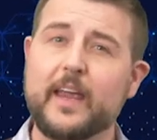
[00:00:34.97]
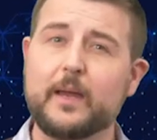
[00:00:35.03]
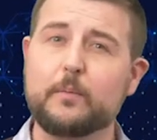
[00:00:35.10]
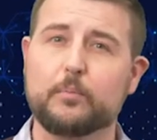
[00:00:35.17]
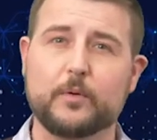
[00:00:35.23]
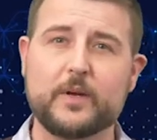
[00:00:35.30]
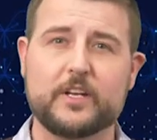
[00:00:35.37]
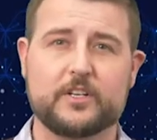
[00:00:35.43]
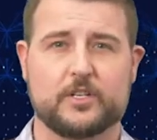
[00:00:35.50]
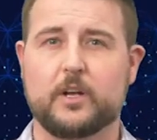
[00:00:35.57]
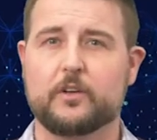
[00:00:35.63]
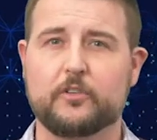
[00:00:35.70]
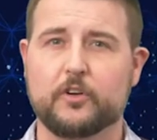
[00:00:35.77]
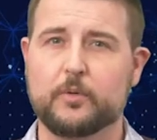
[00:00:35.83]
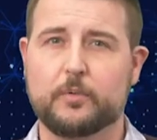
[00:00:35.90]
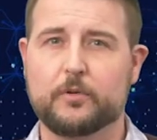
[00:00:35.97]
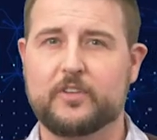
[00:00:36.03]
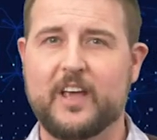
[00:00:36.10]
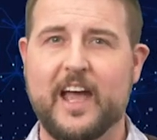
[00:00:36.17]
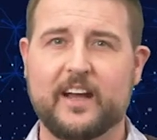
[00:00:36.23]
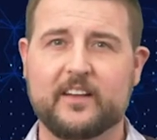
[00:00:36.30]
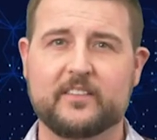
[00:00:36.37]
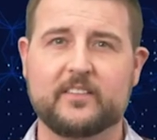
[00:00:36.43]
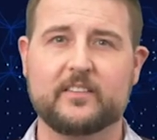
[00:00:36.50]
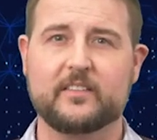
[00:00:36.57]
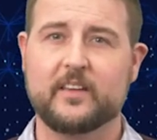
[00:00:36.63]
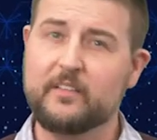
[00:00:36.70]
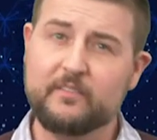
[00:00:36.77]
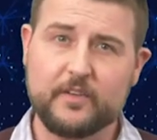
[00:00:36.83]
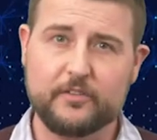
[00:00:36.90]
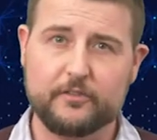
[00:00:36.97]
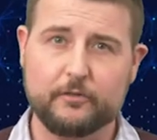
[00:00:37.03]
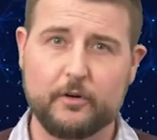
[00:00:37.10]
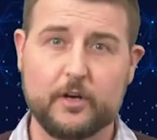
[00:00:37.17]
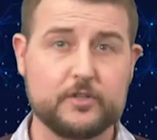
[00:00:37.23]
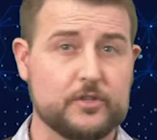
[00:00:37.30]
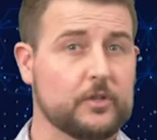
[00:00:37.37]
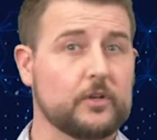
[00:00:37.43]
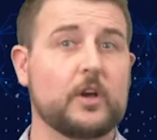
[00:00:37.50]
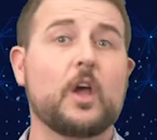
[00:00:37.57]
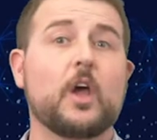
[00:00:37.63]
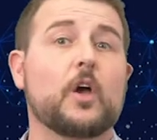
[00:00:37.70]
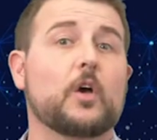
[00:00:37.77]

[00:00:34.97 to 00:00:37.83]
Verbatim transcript: a breach on TurboTax's infrastructure,